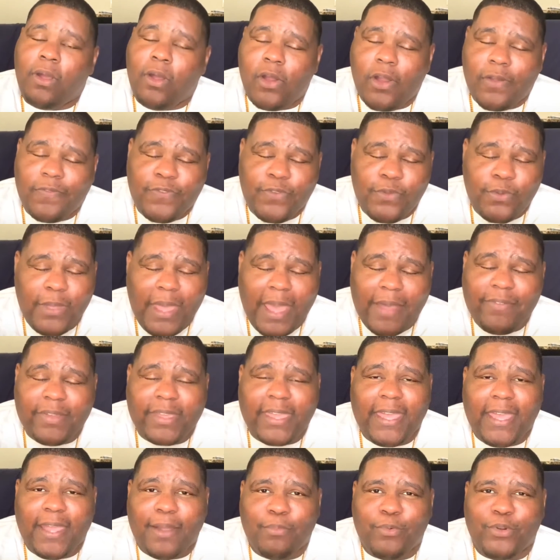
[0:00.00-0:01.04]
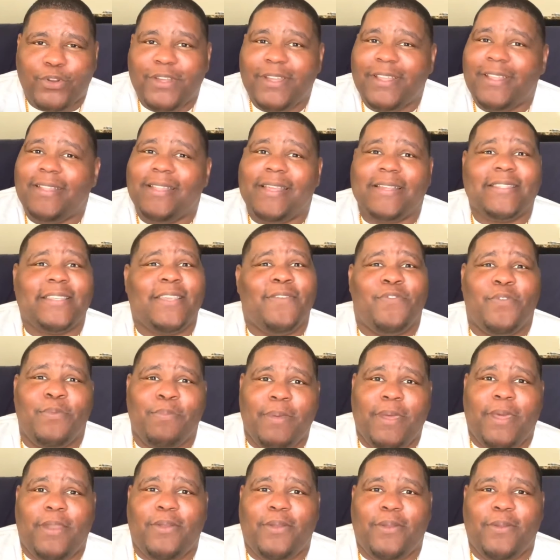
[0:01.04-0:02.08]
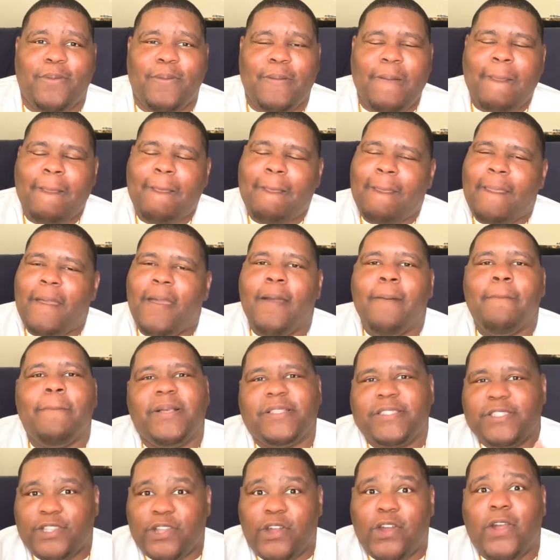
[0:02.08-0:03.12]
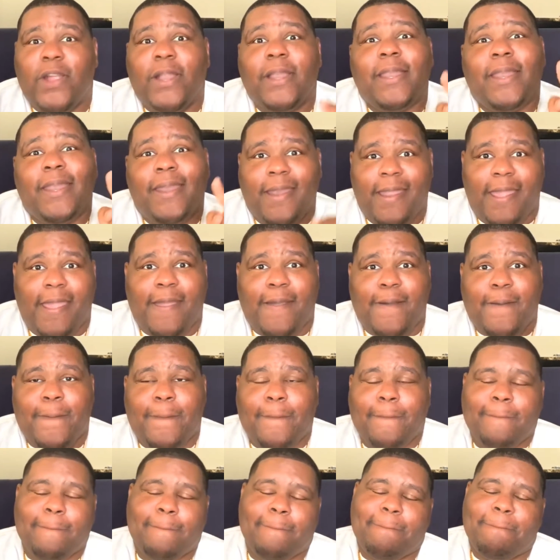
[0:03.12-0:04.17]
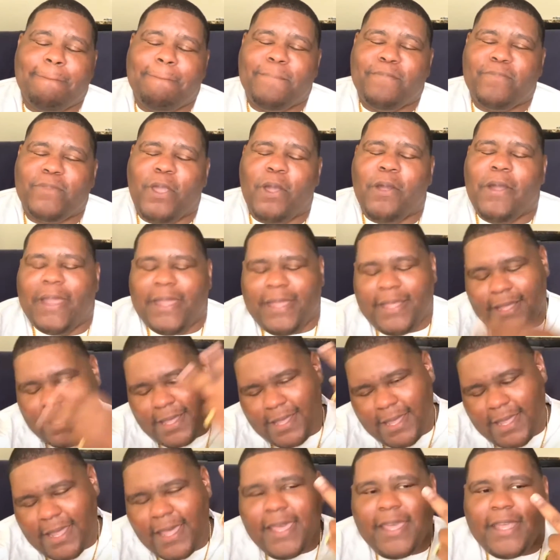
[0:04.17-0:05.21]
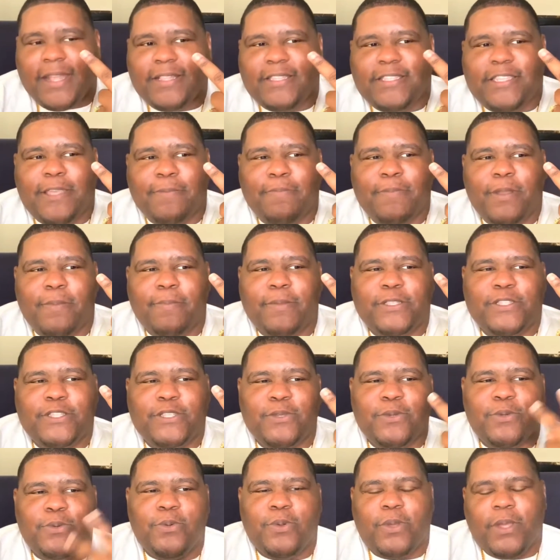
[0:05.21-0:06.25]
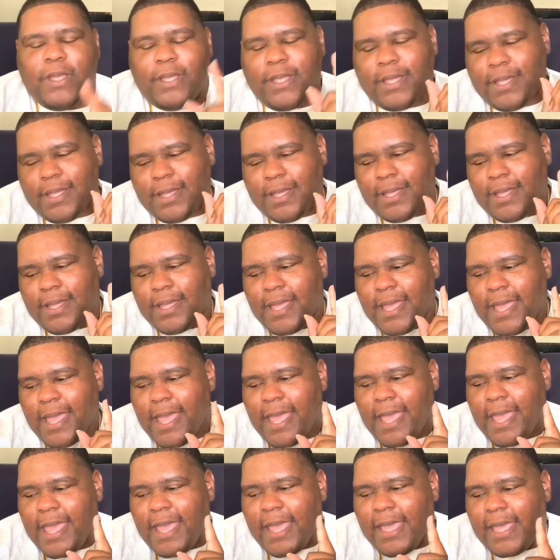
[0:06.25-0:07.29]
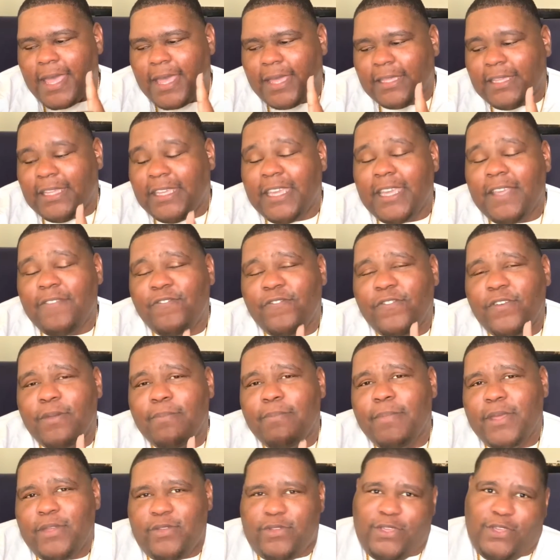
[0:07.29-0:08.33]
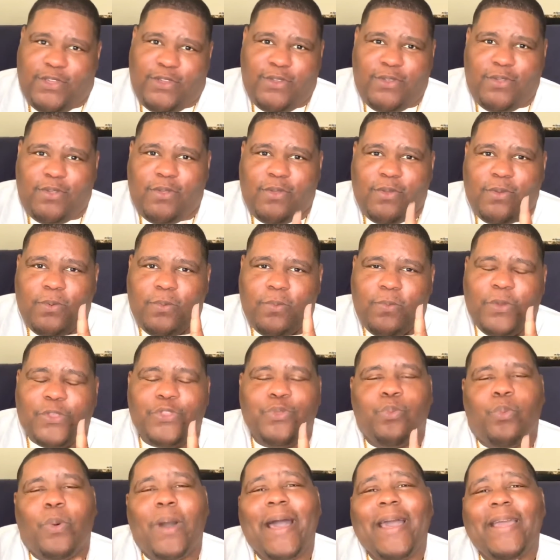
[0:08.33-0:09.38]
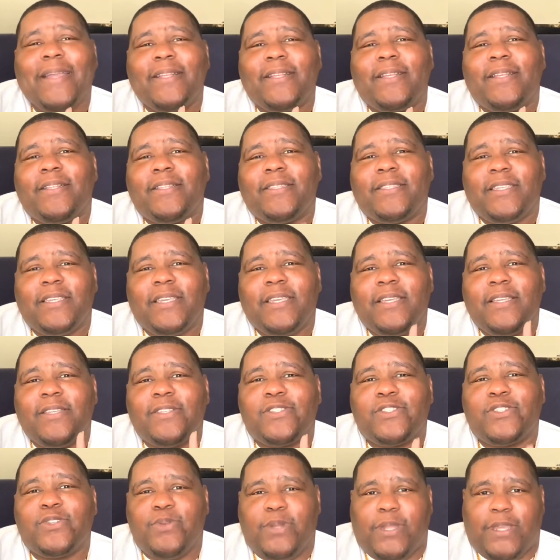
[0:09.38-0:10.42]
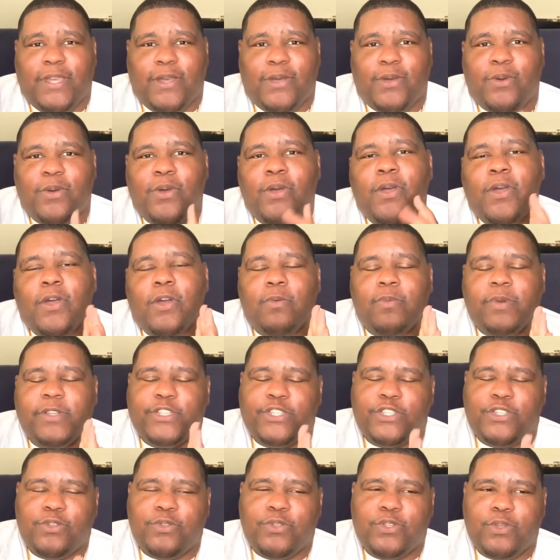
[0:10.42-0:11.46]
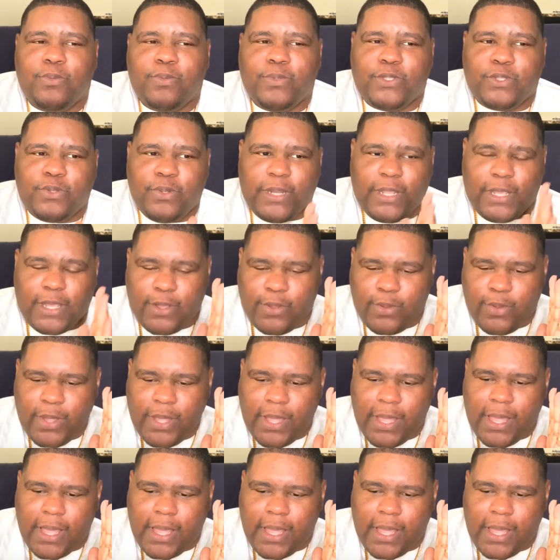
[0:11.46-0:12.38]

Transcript: Or if you have a camera, that's even better. But start now. All right, tip number two. Get familiar with YT Studio, which is YouTube Studio.